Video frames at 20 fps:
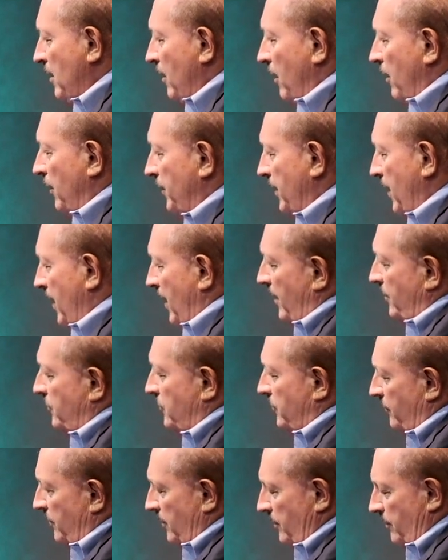on the edge
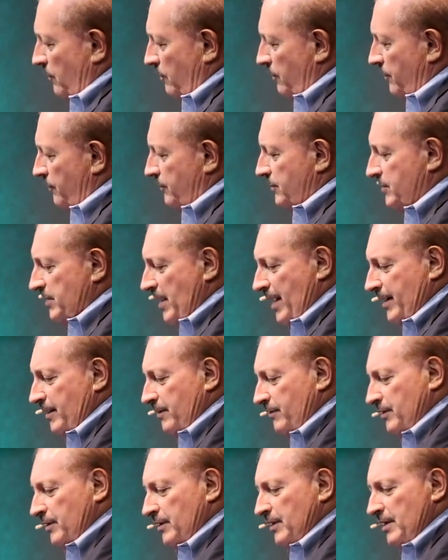of the northern side
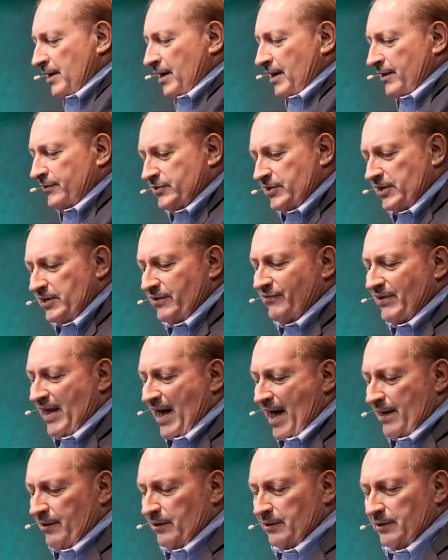of the Sea of
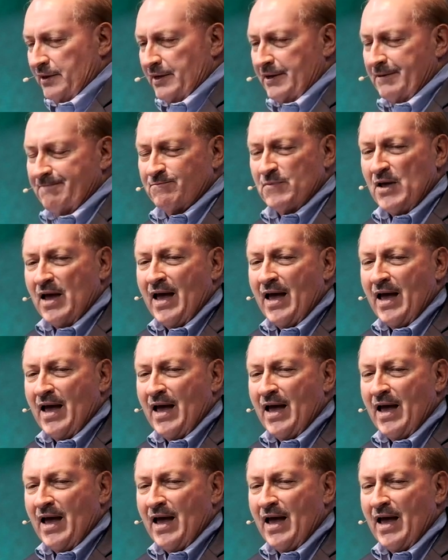Galilee